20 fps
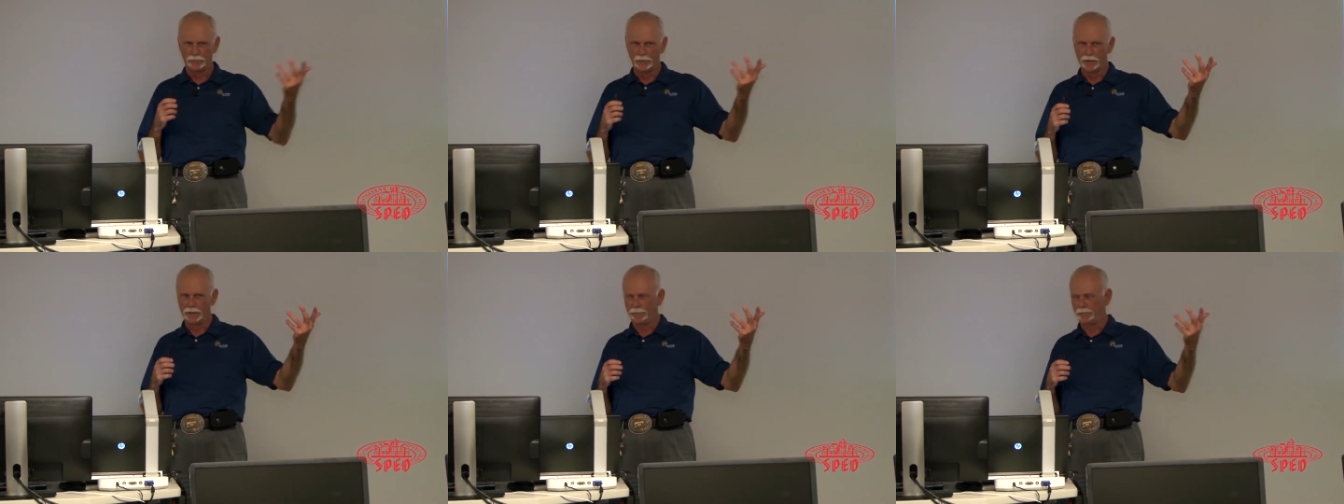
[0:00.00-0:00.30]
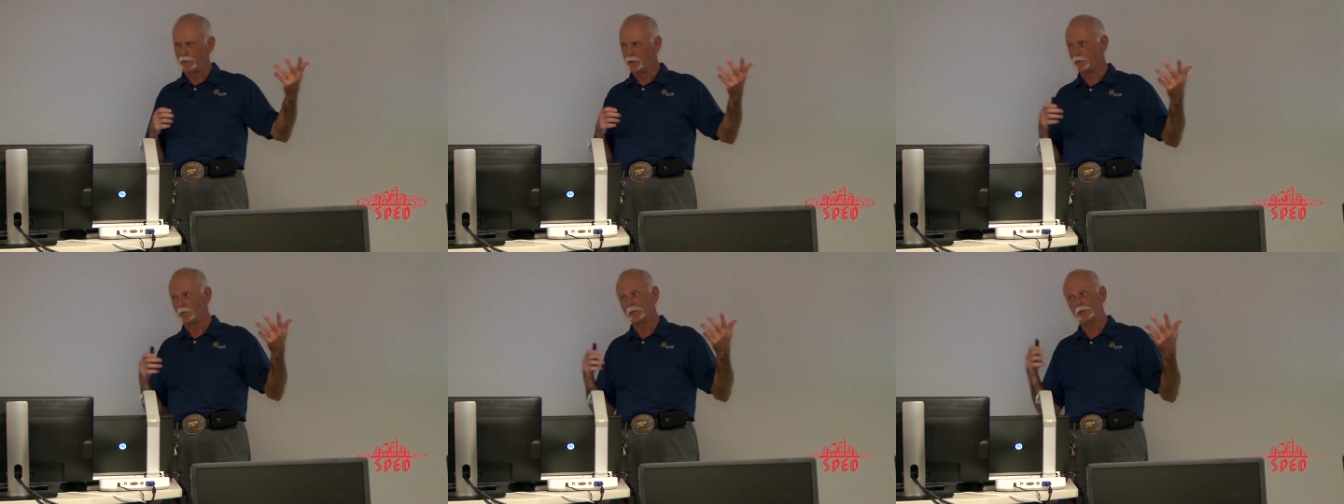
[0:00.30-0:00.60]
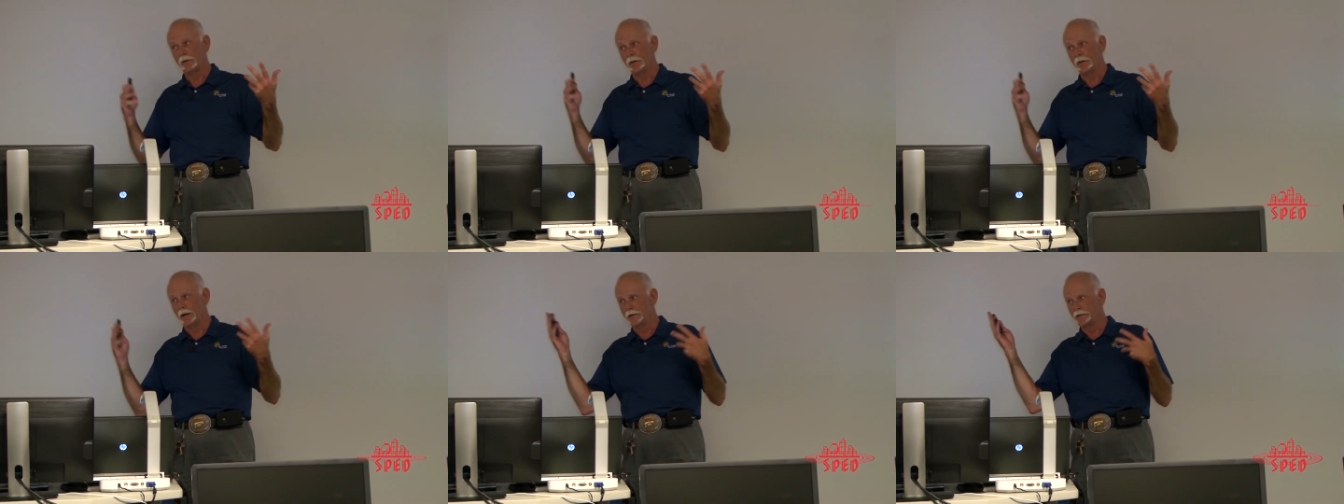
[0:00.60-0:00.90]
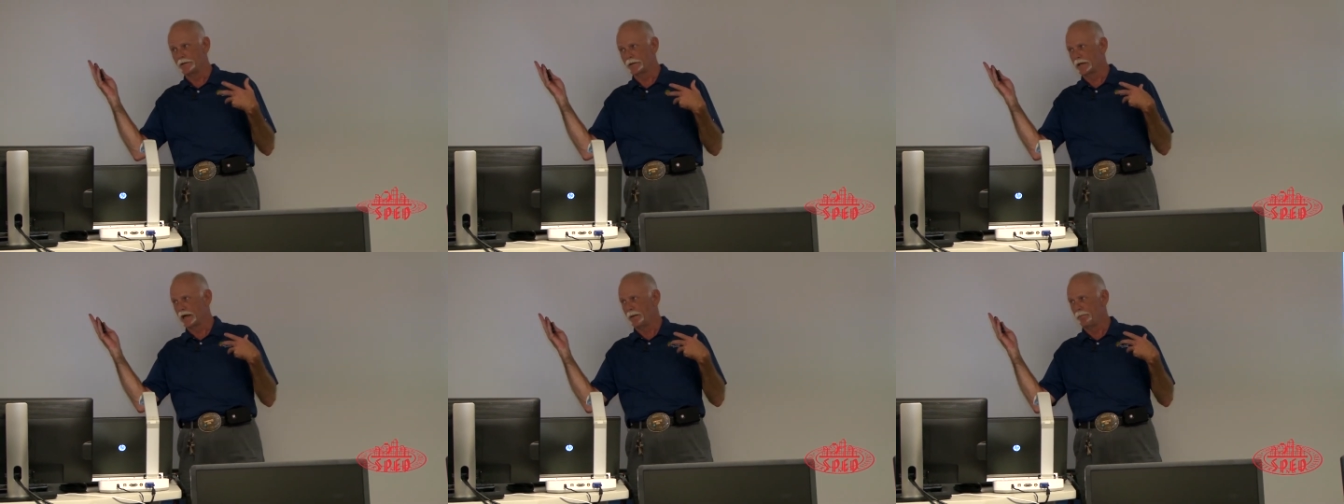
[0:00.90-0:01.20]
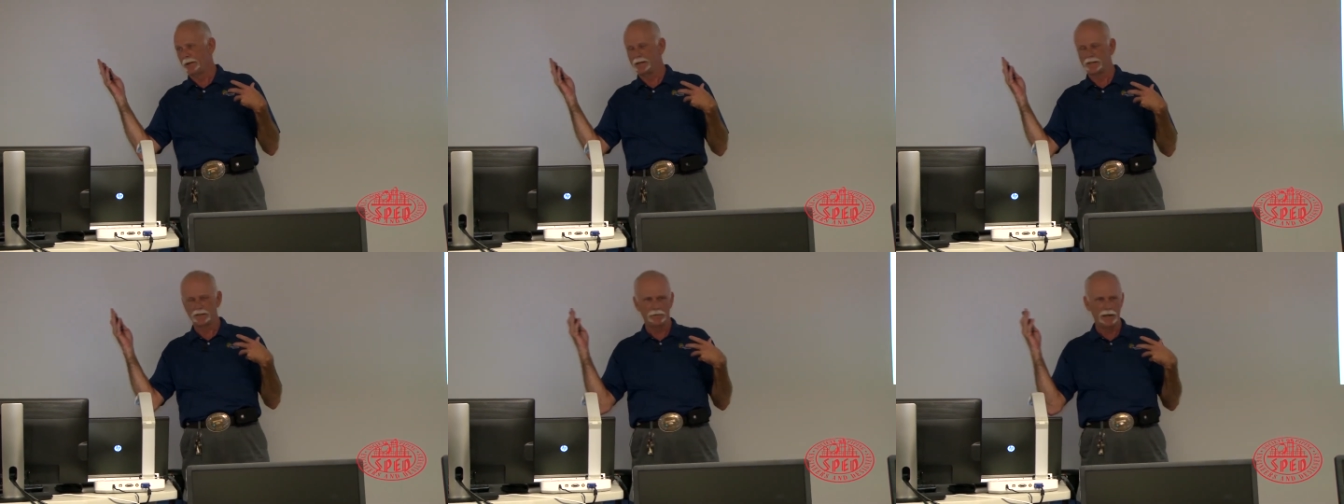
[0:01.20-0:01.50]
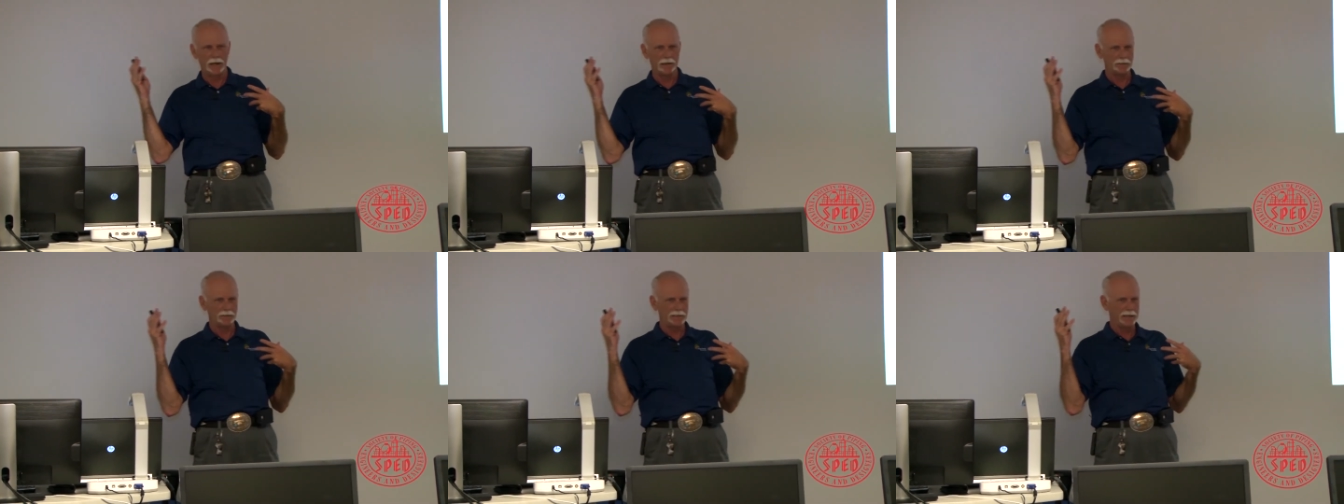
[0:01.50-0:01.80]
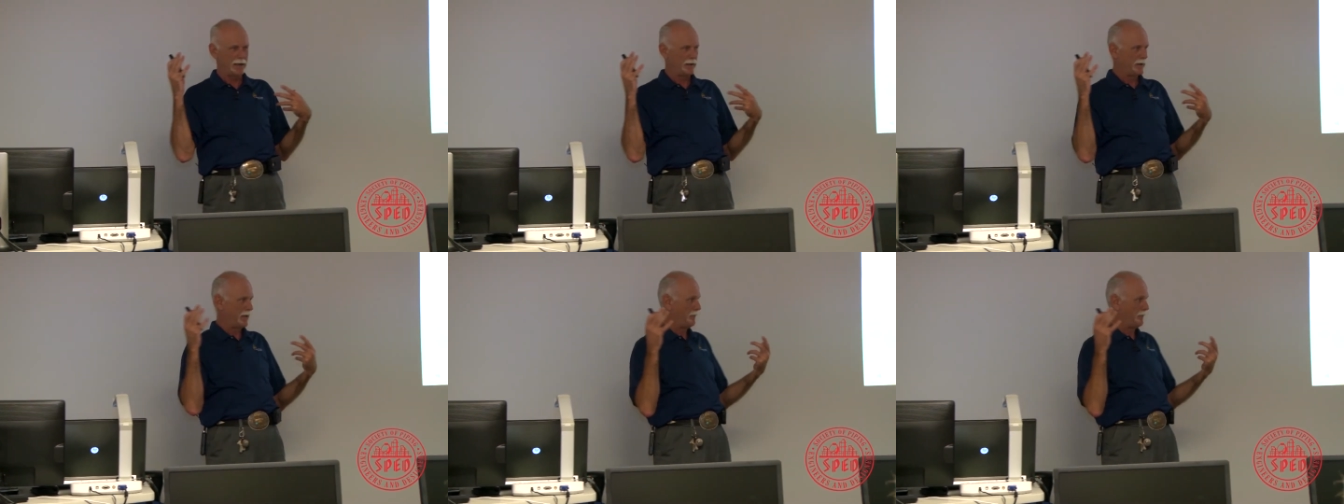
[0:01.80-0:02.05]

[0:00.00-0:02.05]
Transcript: with a few larger companies around town.